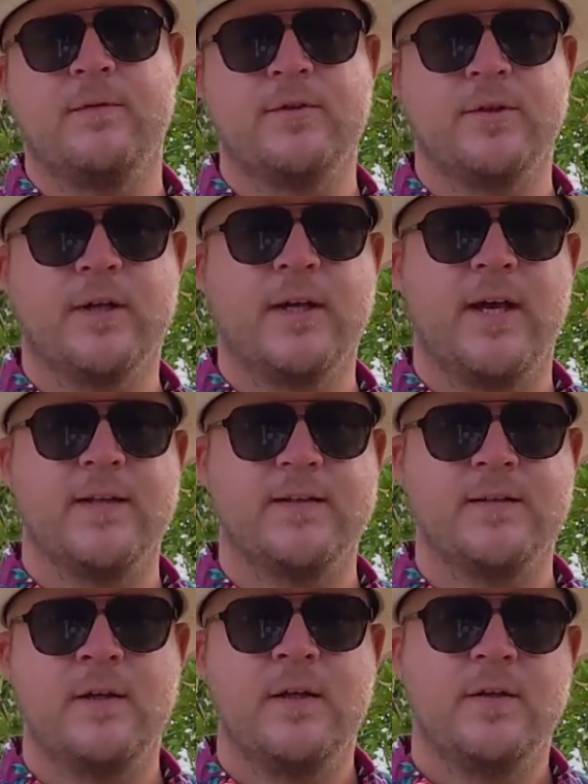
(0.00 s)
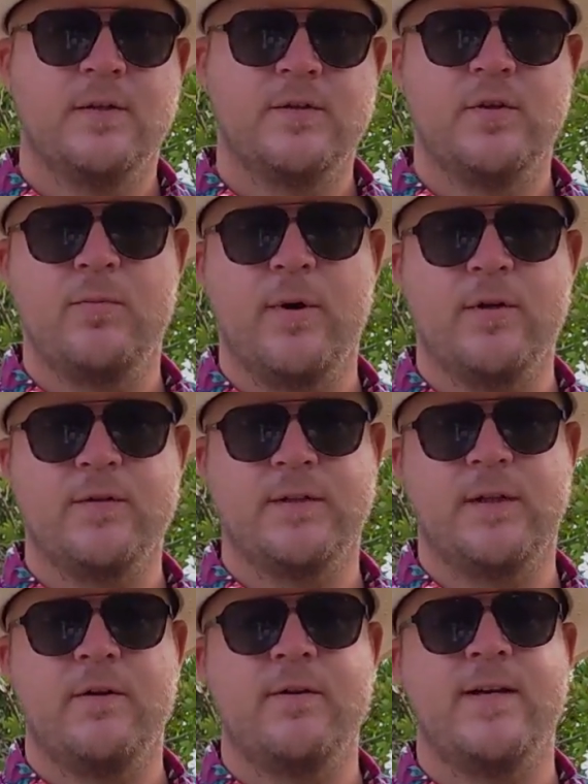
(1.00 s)
of your guests the tubos so
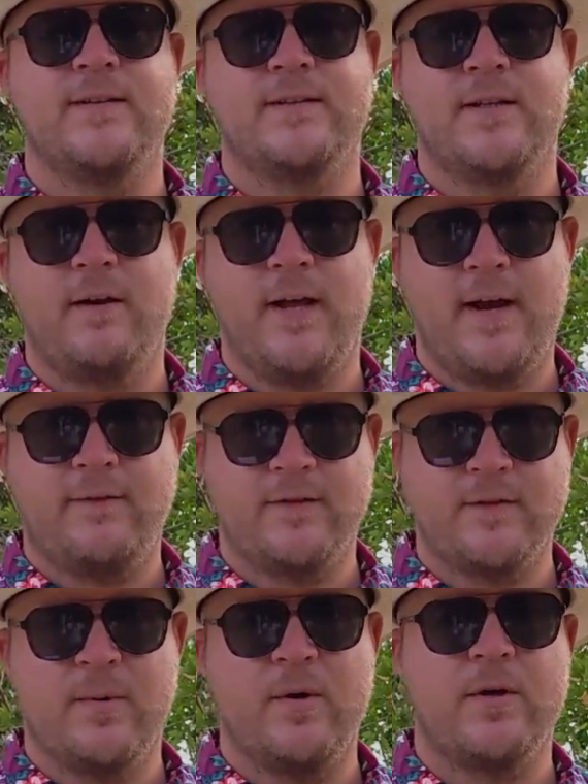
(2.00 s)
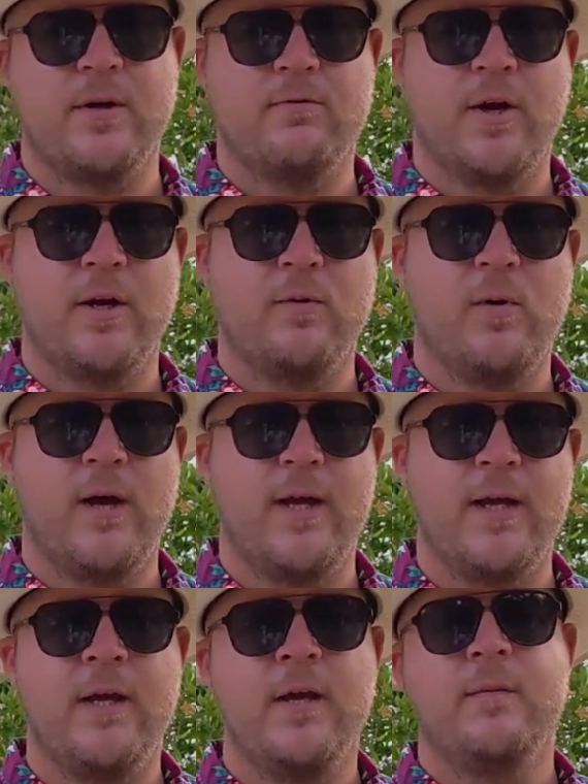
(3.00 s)
they don't necessarily have to smoke it right
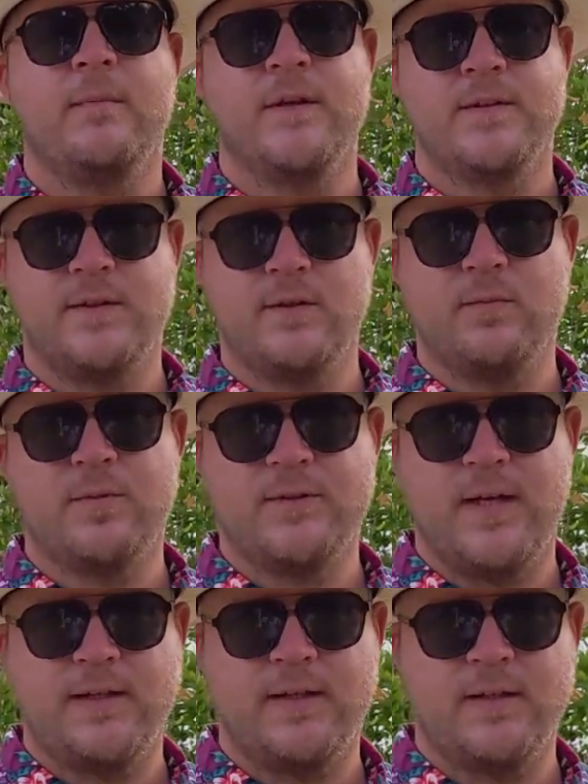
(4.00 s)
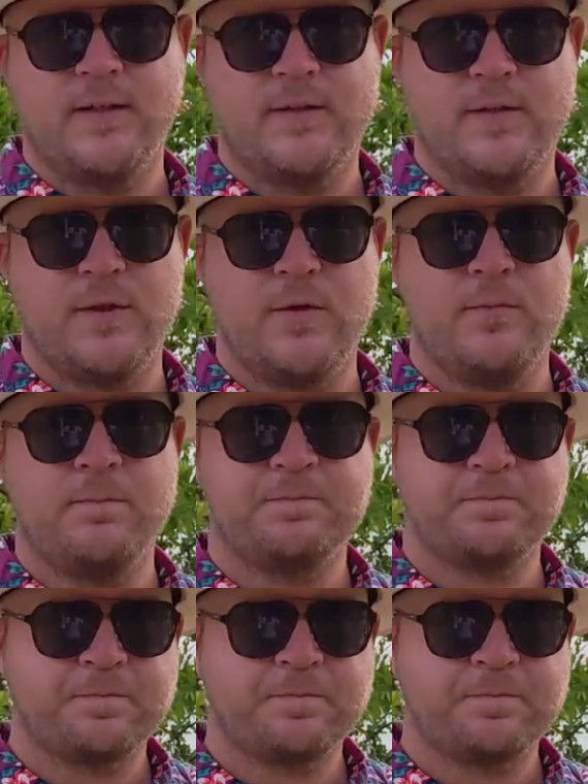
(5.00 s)
away, but it's still protected in the tube.